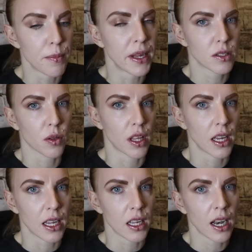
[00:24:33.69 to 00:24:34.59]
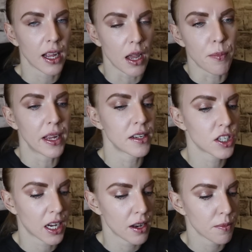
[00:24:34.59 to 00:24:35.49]
mental thing. Like a
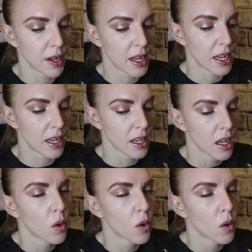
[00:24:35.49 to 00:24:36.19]
binge can be.